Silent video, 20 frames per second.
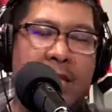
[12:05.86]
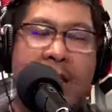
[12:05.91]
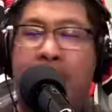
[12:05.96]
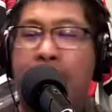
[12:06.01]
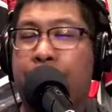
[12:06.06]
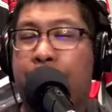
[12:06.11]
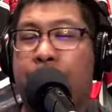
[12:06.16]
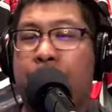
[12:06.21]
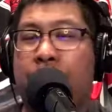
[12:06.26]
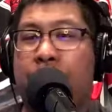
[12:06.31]

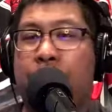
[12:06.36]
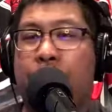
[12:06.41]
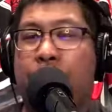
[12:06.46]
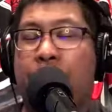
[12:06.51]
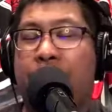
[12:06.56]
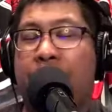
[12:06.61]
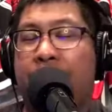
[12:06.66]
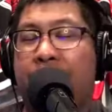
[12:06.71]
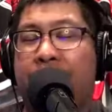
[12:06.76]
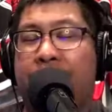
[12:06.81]
And
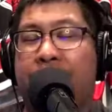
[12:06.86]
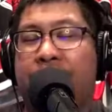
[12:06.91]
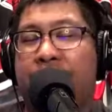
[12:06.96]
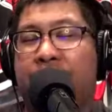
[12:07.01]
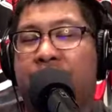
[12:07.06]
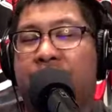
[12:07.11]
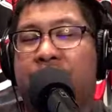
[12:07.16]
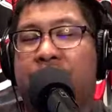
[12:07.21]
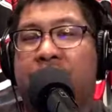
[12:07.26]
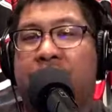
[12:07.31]

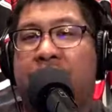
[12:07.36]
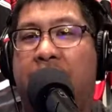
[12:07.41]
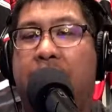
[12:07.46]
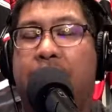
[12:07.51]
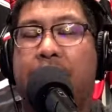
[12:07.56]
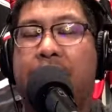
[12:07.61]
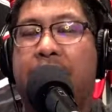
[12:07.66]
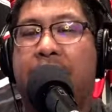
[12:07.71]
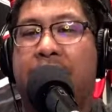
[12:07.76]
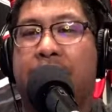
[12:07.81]
which
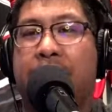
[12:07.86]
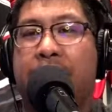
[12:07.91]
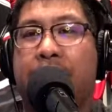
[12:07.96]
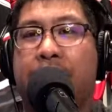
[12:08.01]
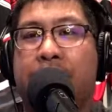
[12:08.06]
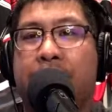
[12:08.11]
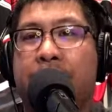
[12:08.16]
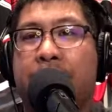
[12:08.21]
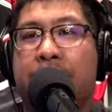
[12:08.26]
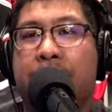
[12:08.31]
carried
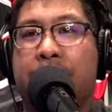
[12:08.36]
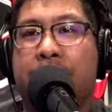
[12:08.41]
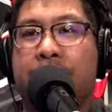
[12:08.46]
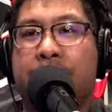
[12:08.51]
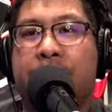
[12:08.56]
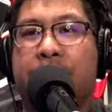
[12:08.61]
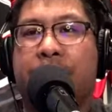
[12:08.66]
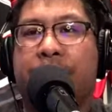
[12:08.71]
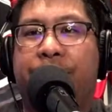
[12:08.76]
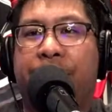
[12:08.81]
them
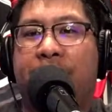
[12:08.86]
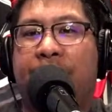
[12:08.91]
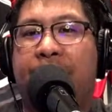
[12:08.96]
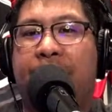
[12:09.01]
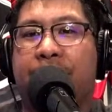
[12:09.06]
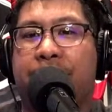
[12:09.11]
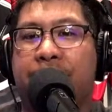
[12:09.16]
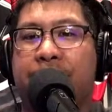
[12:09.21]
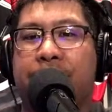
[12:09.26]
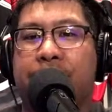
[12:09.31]
to the
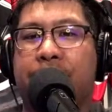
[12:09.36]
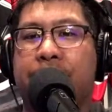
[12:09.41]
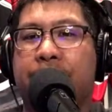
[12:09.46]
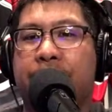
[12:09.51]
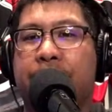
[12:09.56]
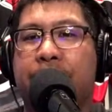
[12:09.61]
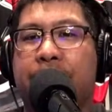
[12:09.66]
finals.